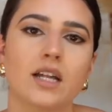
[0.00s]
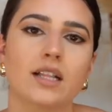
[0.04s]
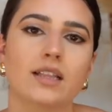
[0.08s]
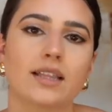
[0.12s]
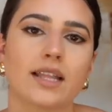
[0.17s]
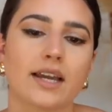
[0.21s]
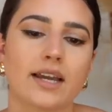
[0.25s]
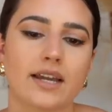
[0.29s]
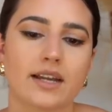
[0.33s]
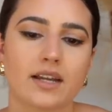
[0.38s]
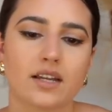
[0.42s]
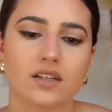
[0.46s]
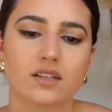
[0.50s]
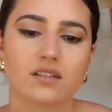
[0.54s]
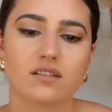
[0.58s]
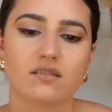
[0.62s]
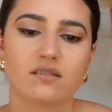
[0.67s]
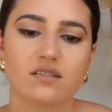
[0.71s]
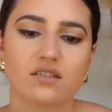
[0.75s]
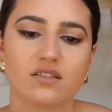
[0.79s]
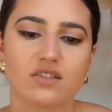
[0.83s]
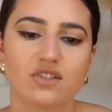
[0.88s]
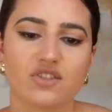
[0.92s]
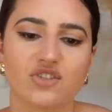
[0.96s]
like
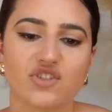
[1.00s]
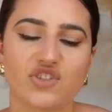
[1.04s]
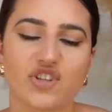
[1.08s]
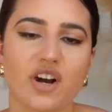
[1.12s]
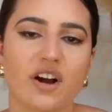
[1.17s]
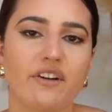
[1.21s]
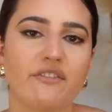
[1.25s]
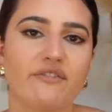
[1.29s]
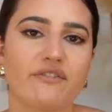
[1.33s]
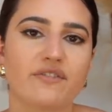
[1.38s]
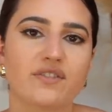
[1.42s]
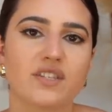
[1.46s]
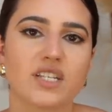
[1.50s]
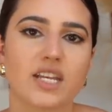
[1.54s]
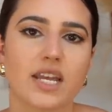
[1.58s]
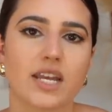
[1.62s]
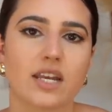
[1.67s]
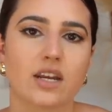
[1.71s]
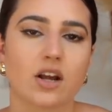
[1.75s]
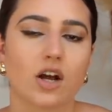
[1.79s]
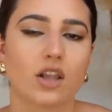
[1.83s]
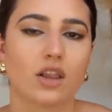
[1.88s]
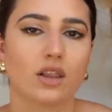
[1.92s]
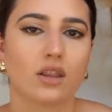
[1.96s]
stuffed
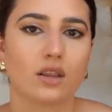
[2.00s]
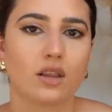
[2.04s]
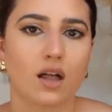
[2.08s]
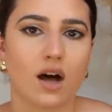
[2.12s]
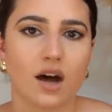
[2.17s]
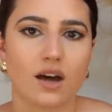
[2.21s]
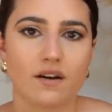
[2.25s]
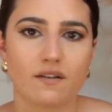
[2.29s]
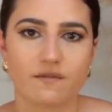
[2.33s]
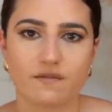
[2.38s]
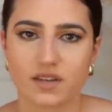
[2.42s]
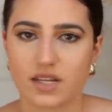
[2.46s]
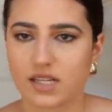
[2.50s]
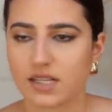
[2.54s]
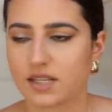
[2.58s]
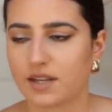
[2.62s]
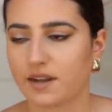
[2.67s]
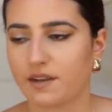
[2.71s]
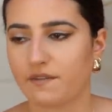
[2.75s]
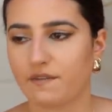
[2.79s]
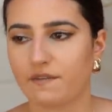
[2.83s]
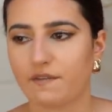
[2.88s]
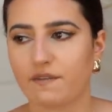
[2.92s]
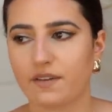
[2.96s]
in a lot of these
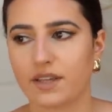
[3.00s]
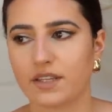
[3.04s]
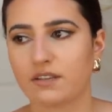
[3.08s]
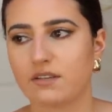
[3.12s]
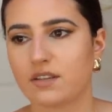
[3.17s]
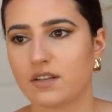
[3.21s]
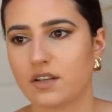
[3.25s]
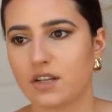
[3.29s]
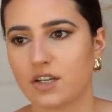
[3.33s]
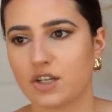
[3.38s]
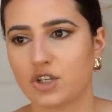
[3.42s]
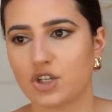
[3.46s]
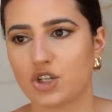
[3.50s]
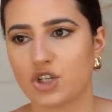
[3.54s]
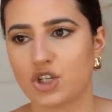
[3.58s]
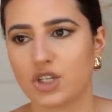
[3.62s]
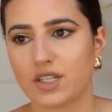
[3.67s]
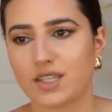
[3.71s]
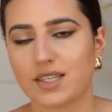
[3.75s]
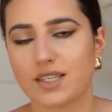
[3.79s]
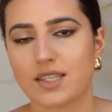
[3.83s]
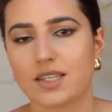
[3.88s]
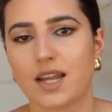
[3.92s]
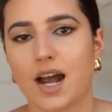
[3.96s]
like vintage
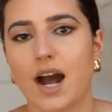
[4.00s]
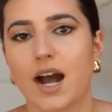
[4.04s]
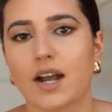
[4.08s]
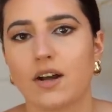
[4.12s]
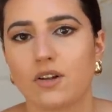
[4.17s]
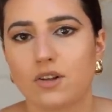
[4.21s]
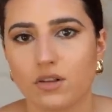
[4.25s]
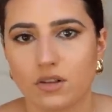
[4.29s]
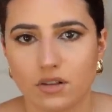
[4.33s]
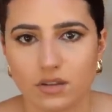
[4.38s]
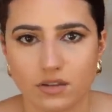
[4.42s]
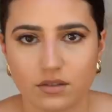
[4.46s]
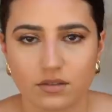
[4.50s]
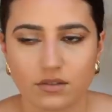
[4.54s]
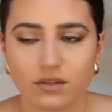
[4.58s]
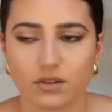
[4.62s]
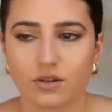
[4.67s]
style